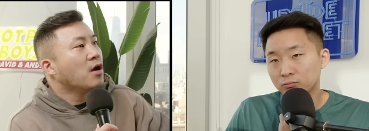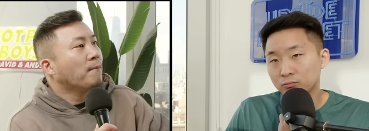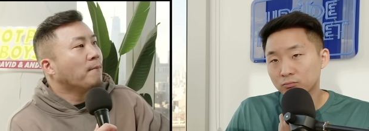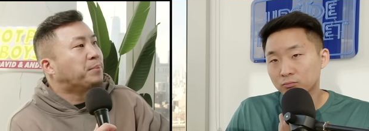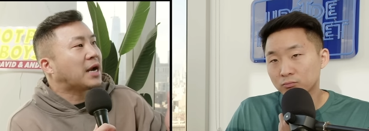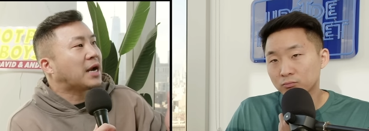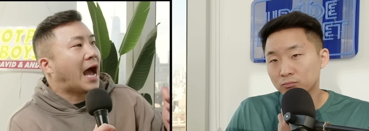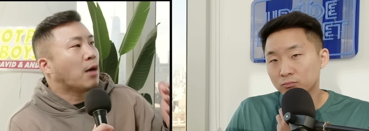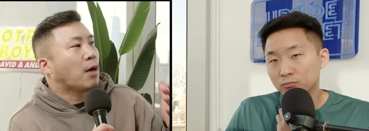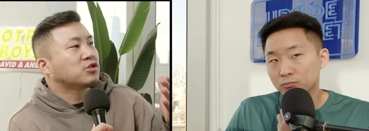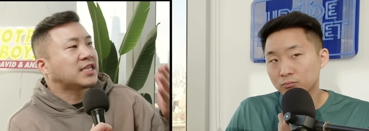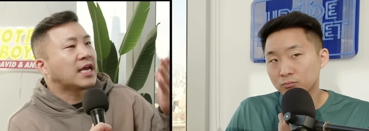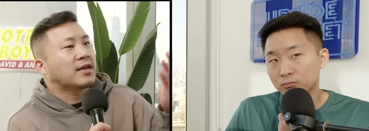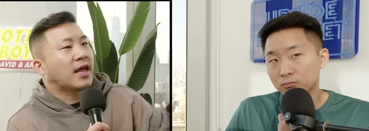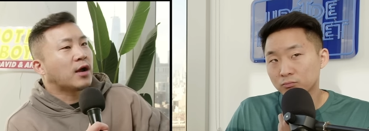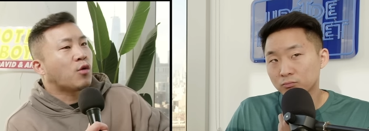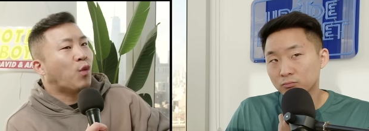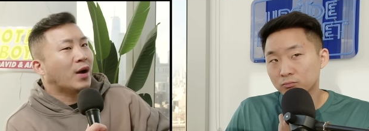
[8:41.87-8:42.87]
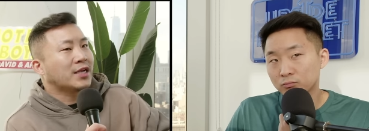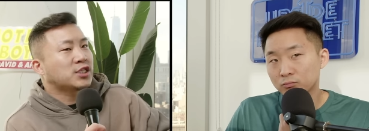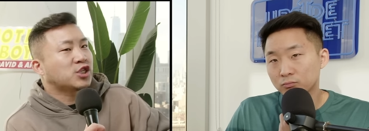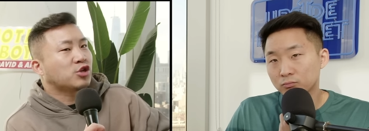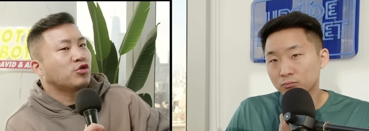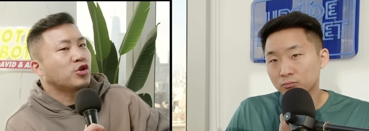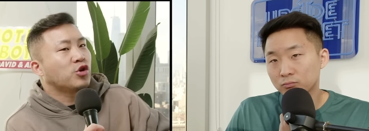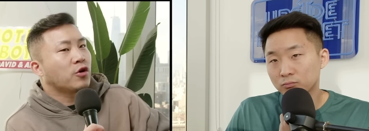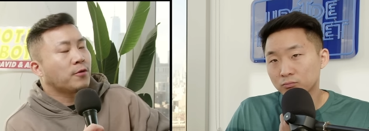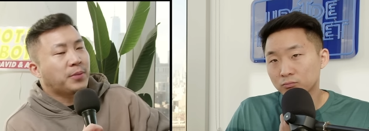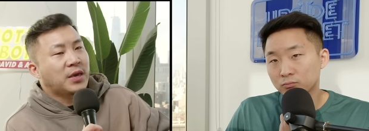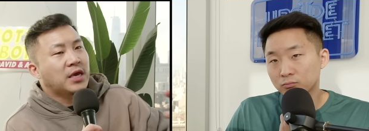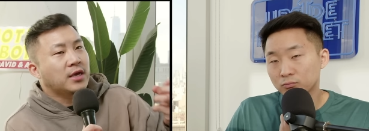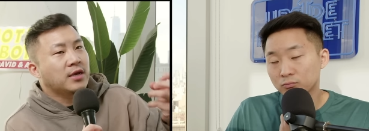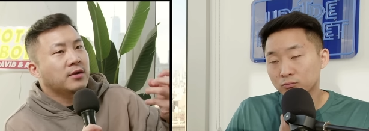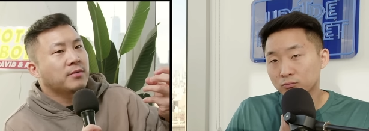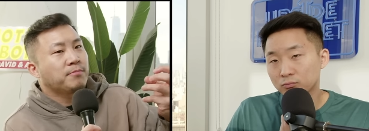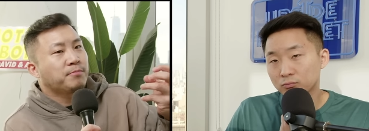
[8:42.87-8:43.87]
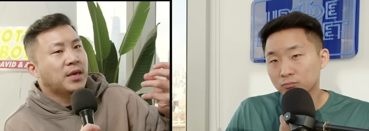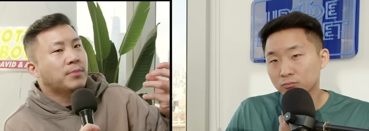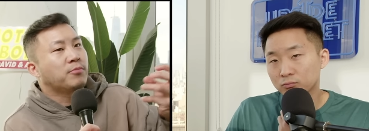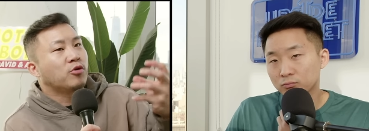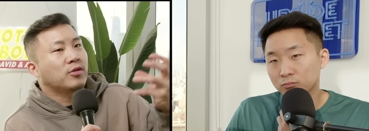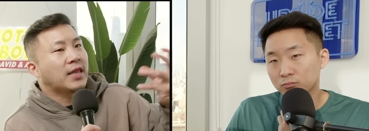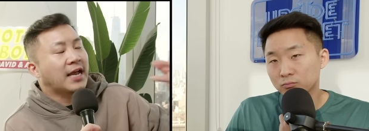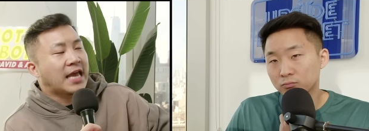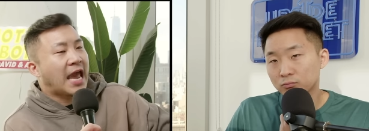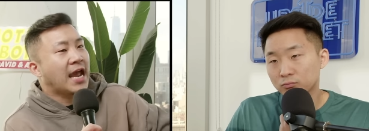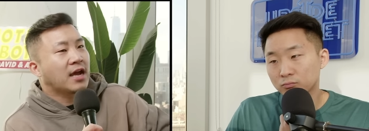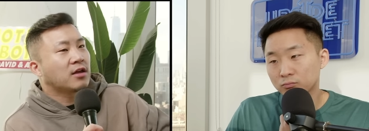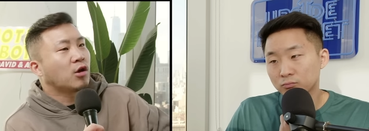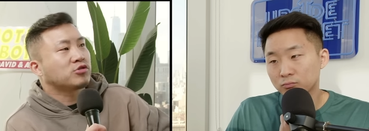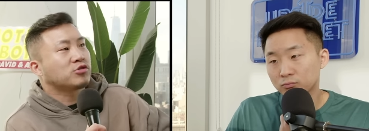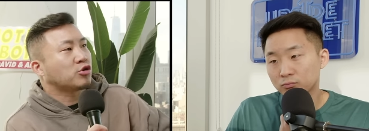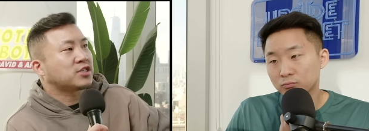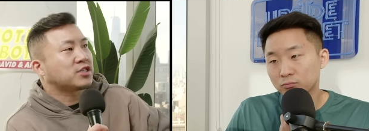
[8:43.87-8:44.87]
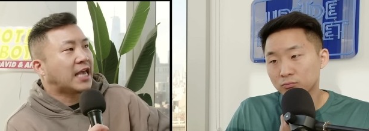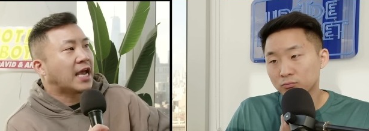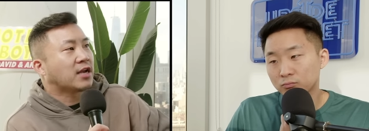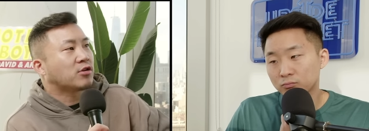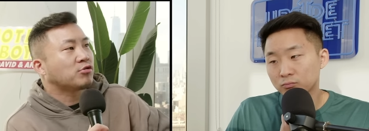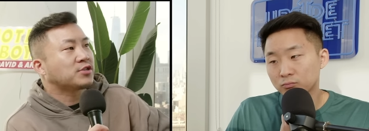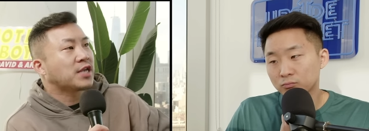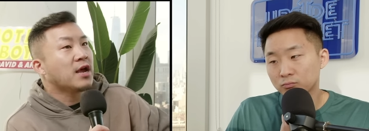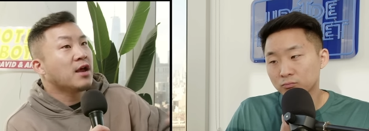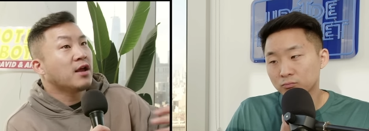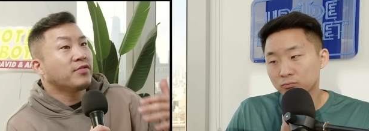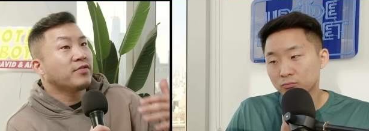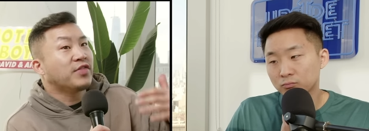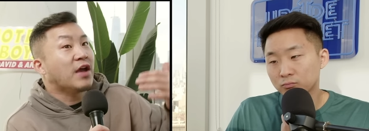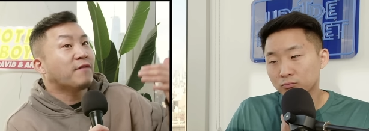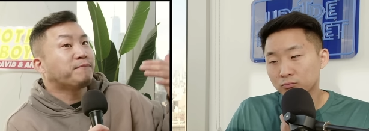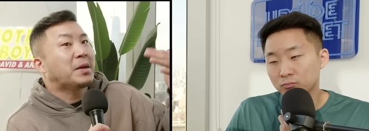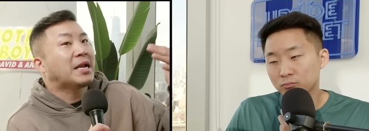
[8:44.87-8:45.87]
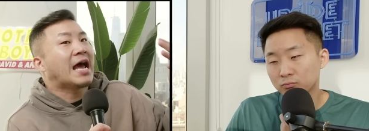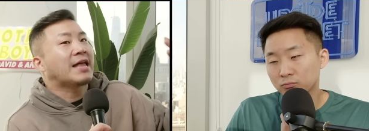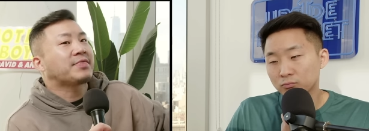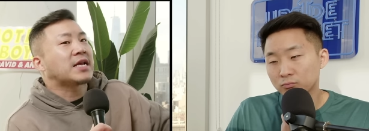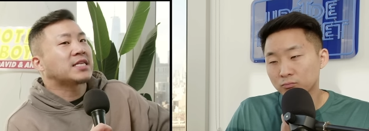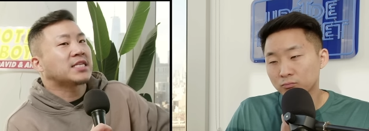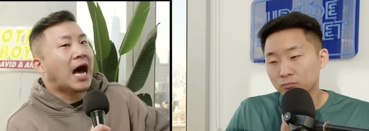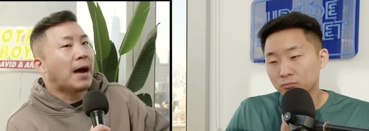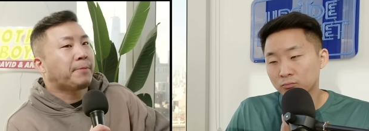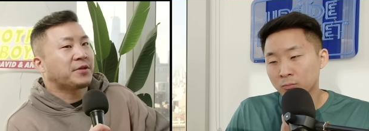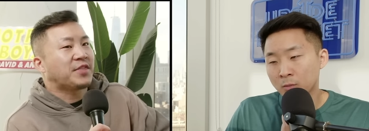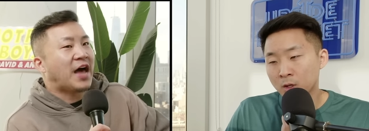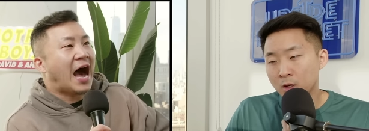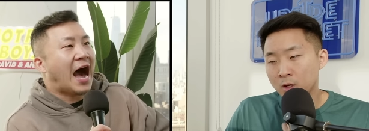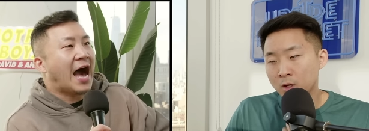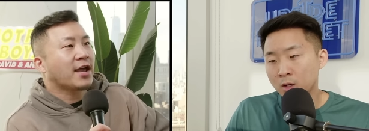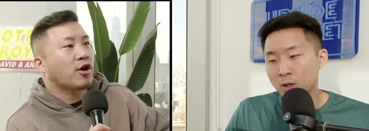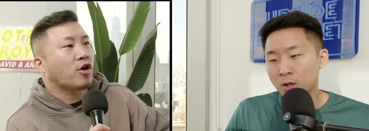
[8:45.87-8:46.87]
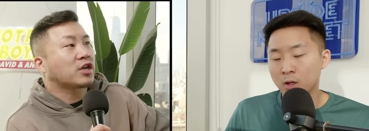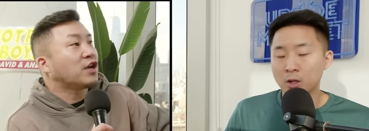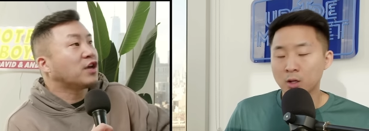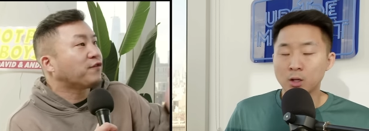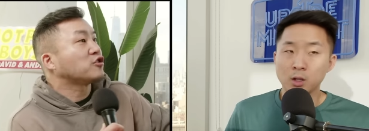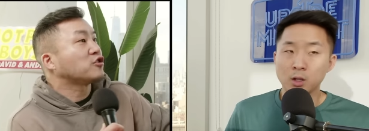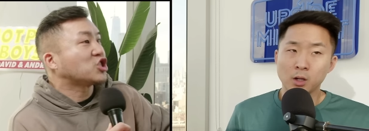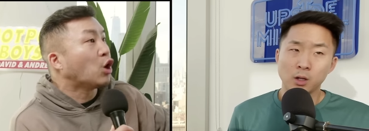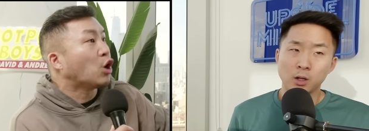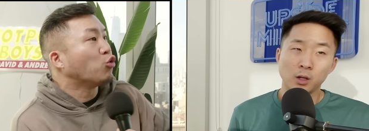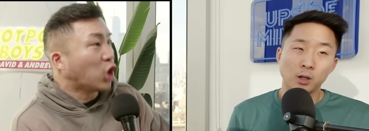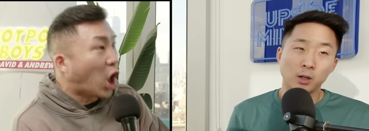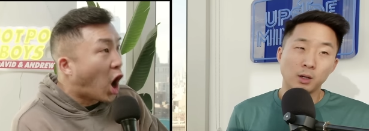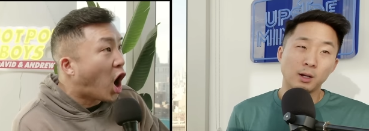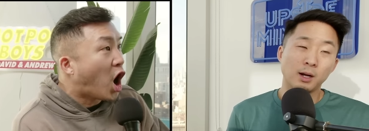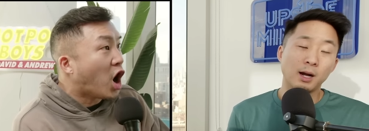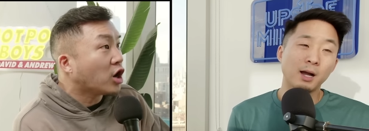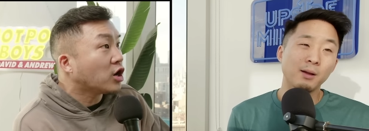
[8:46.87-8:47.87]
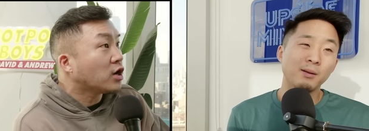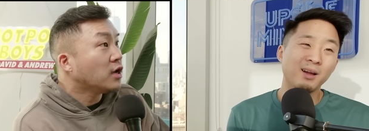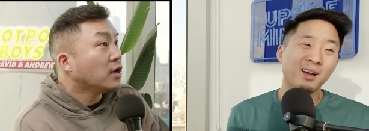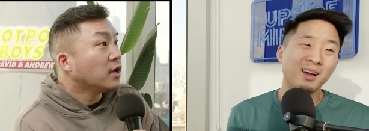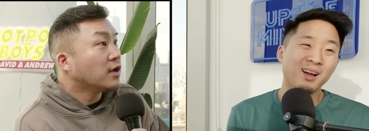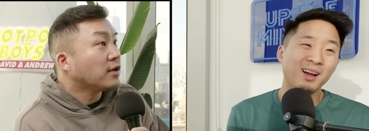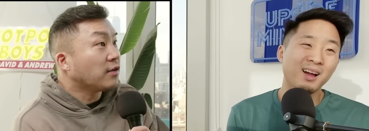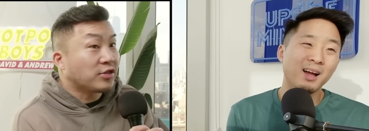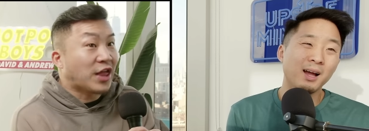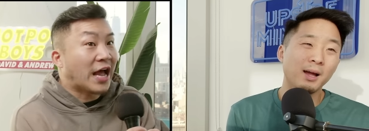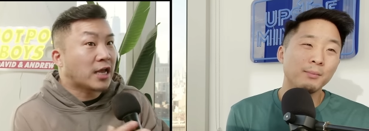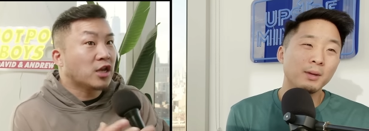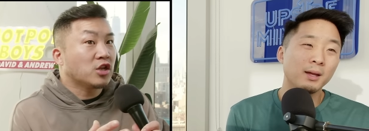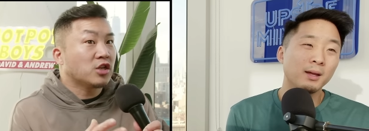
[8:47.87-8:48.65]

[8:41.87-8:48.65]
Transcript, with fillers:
Speaker 1: But I would say like Western European people like Anglos or Scandals, they've been at the top of the hierarchy for so long. I, like, I mean,